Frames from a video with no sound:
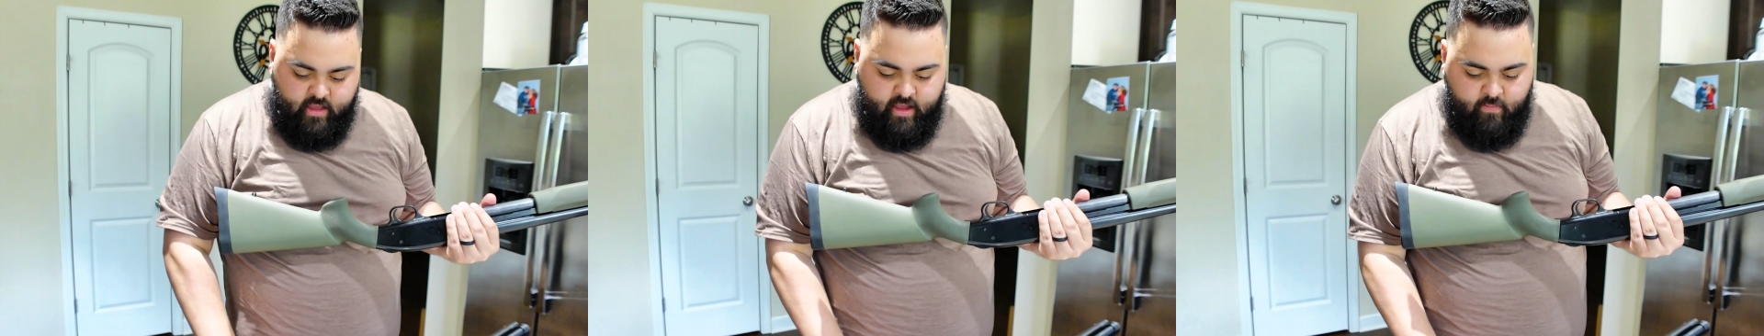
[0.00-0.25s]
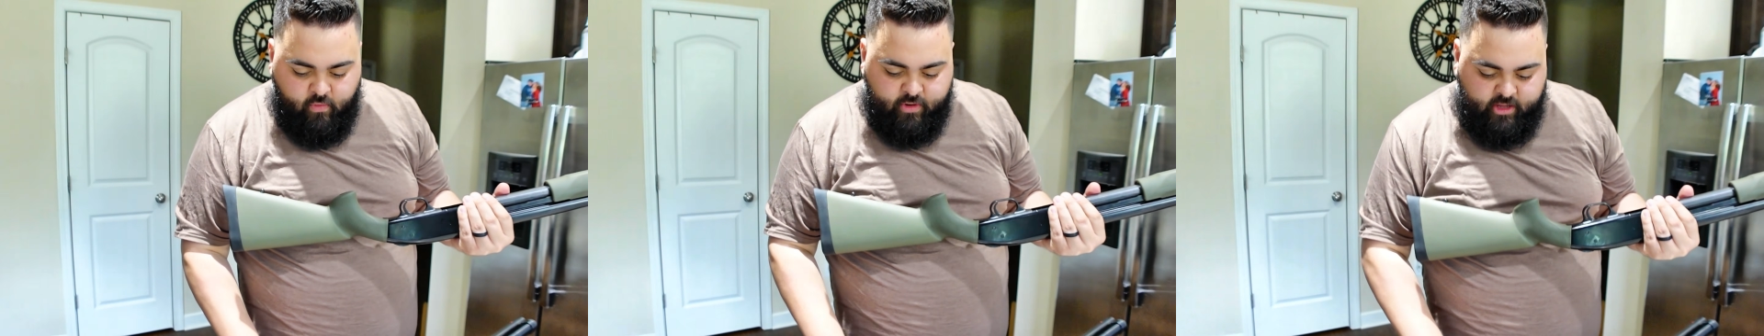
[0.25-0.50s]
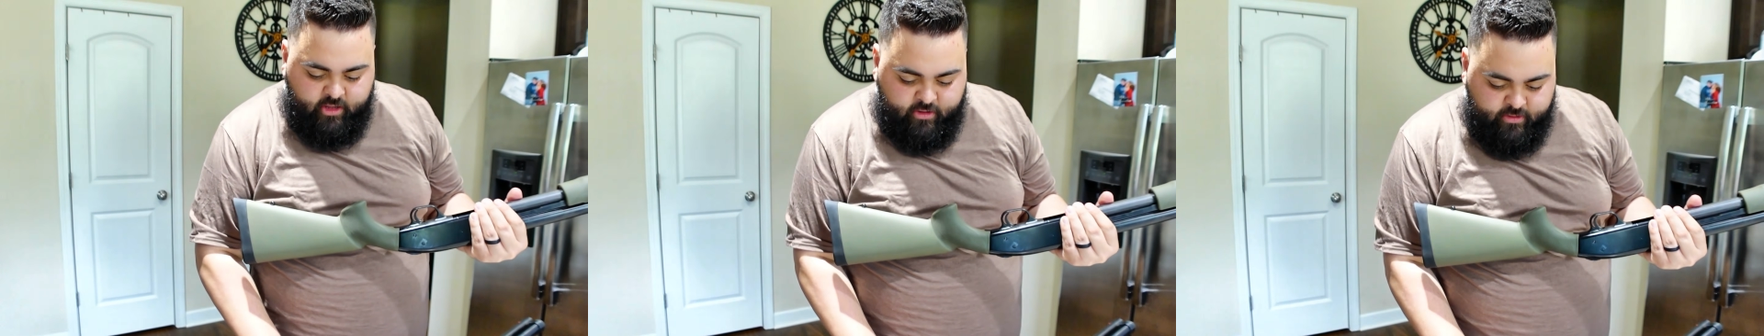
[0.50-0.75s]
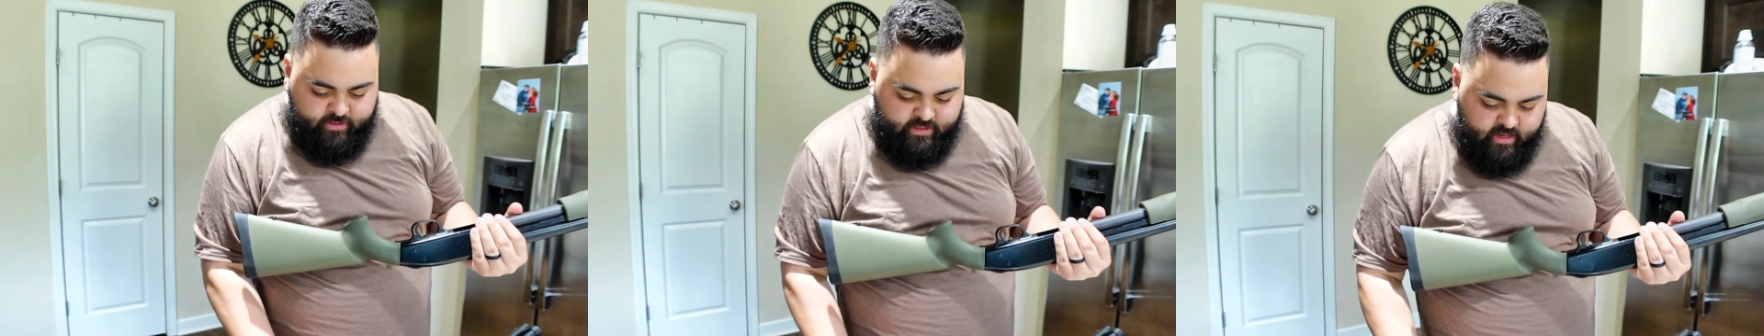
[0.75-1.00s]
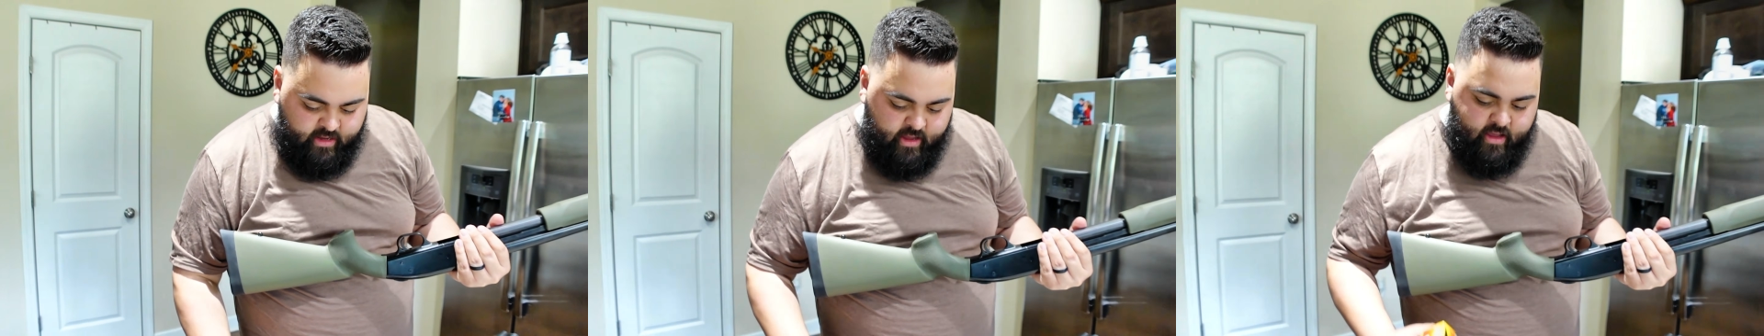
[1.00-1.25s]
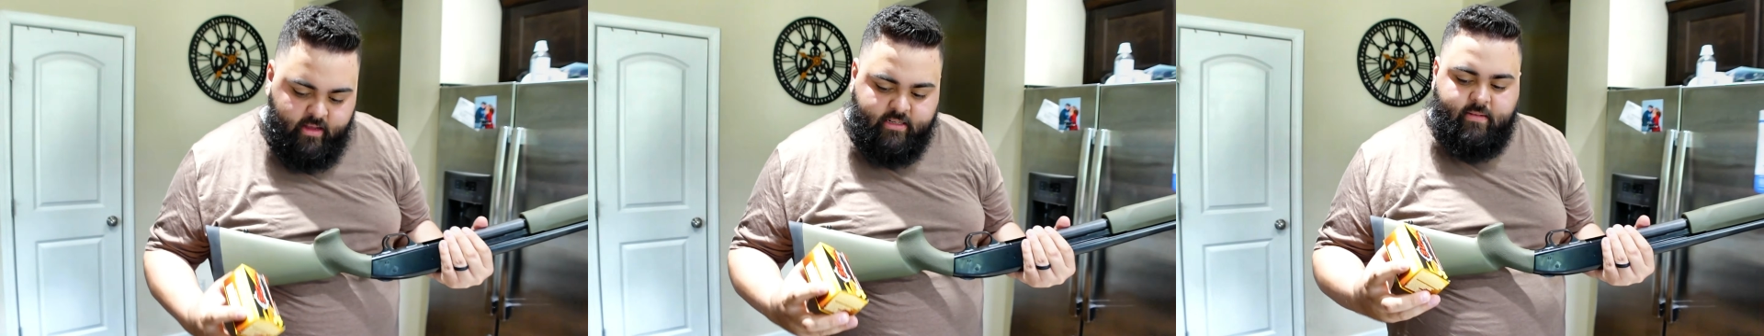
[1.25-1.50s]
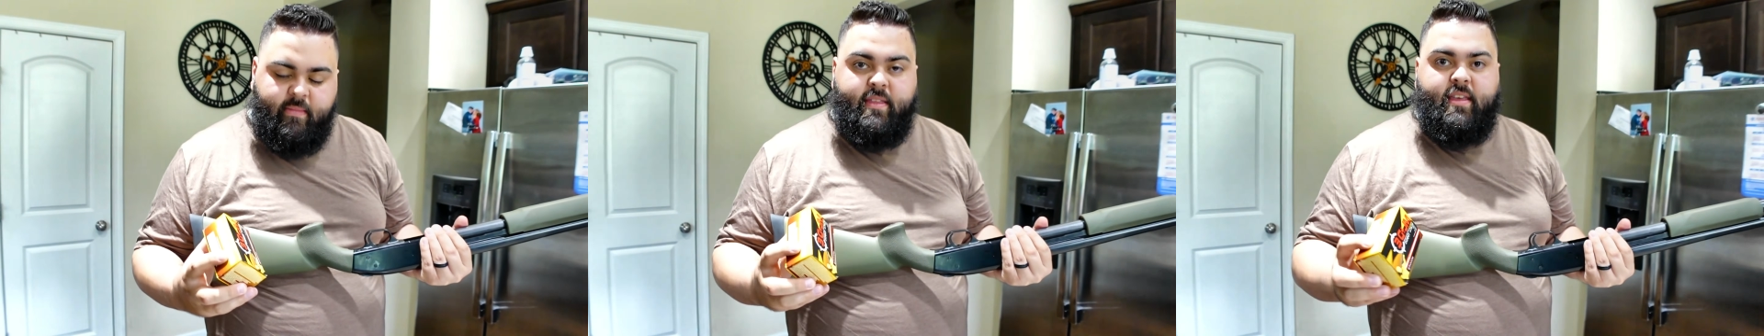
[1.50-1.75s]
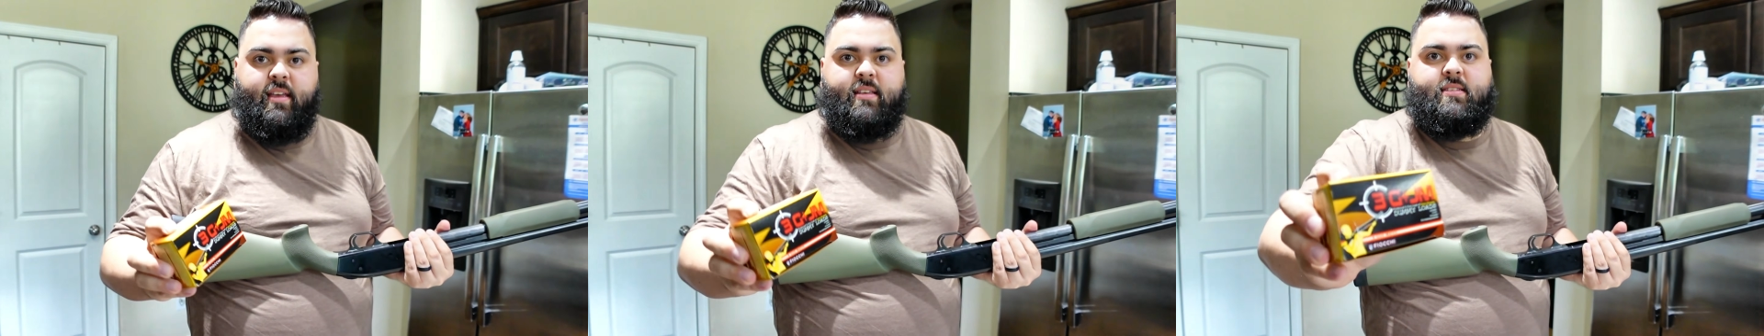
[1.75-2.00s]
and we're gonna use some of
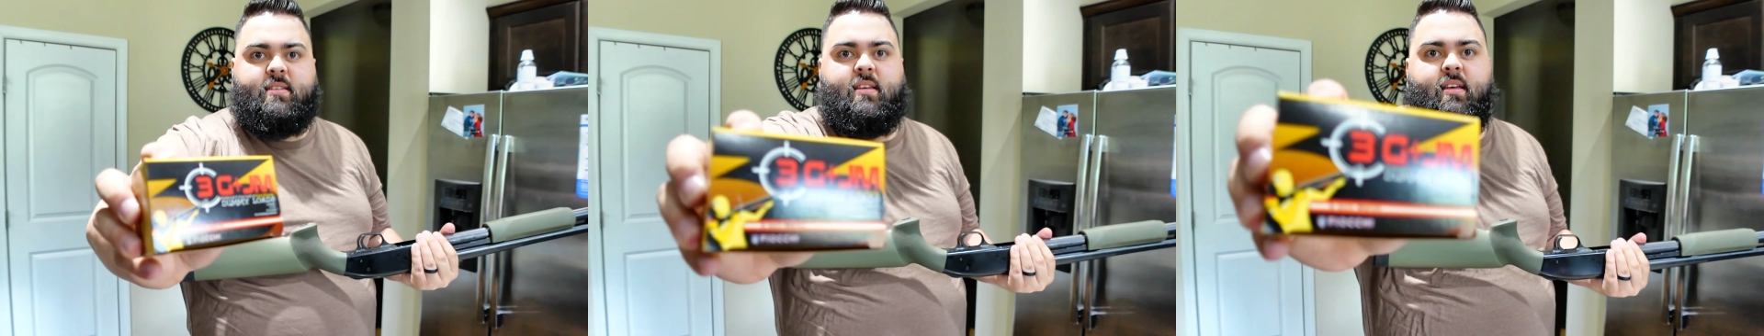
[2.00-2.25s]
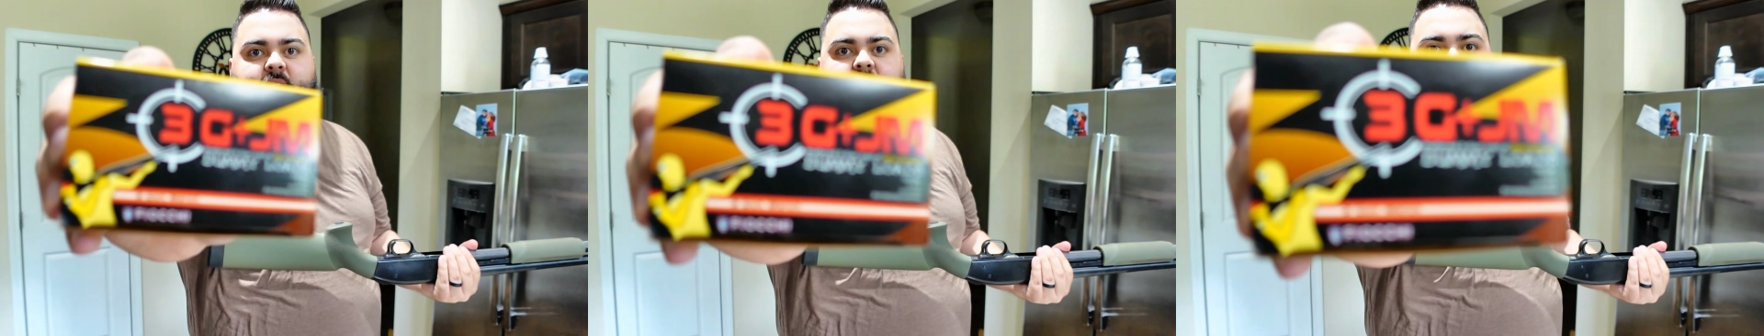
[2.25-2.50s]
this